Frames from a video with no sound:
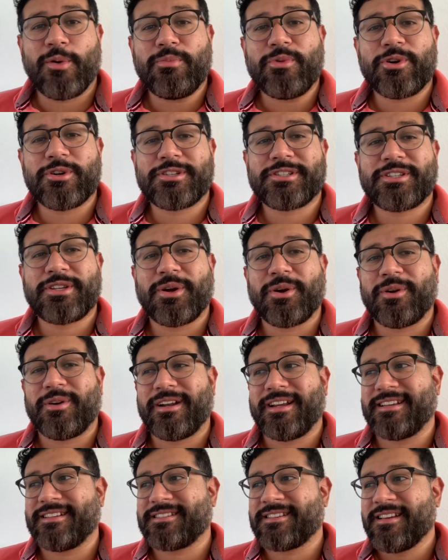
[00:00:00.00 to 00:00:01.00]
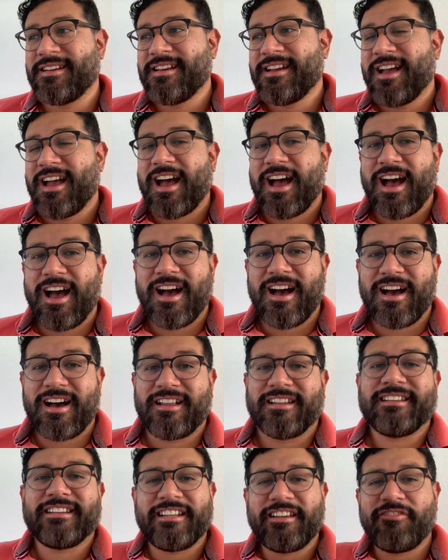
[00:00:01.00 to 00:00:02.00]
more stories,
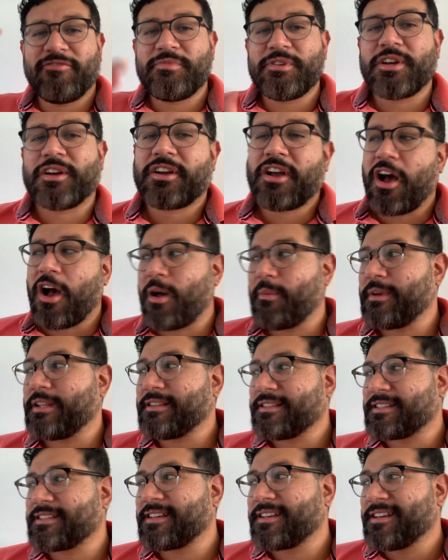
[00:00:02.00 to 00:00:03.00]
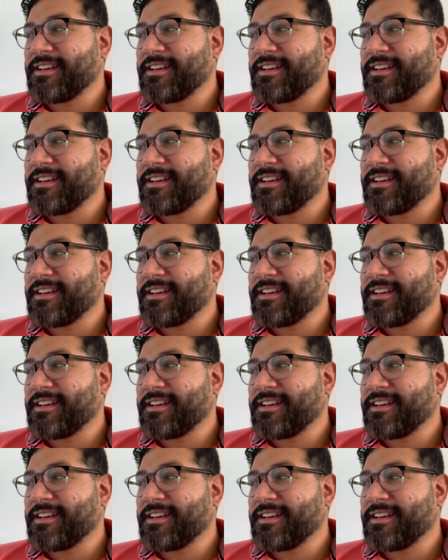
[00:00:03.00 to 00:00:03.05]
leave me a comment.